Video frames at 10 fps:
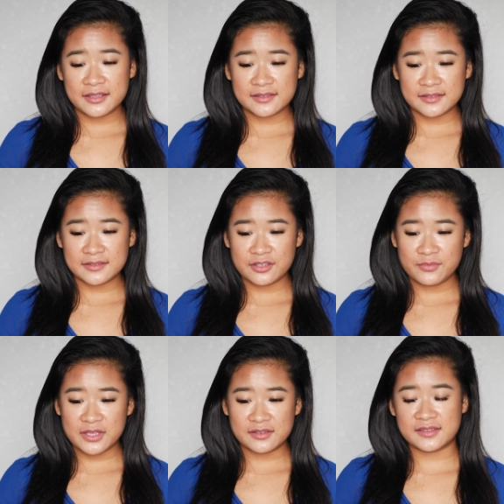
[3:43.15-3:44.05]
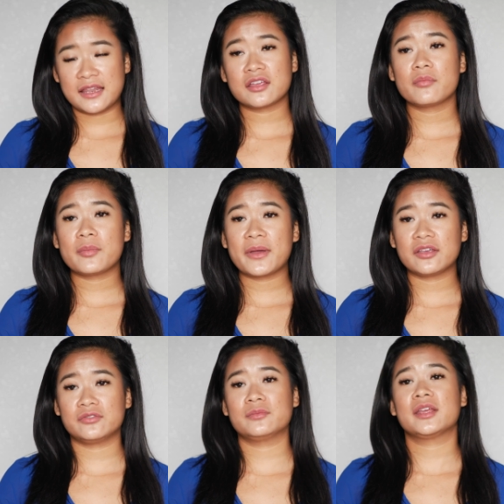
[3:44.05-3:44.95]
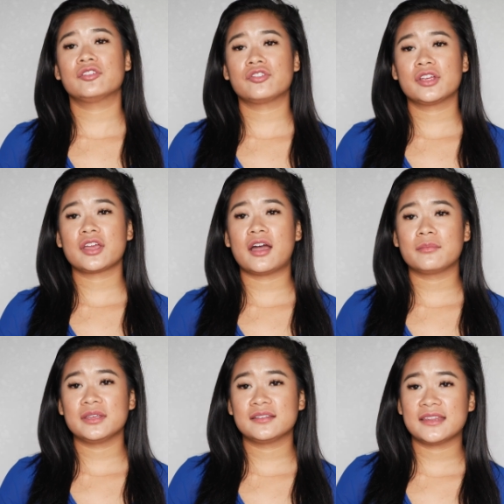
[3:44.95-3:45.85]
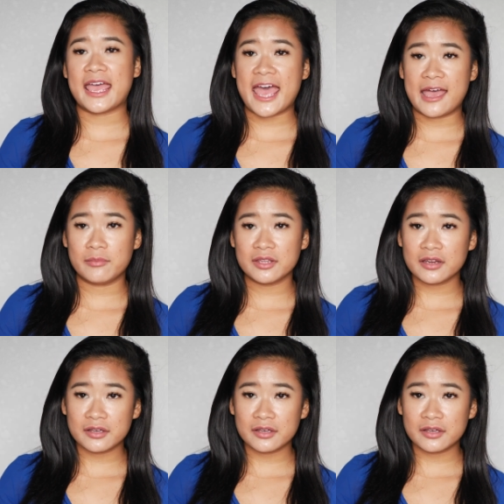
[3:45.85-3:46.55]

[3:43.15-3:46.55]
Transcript: assisted me in setting up a password manager and got me into the habit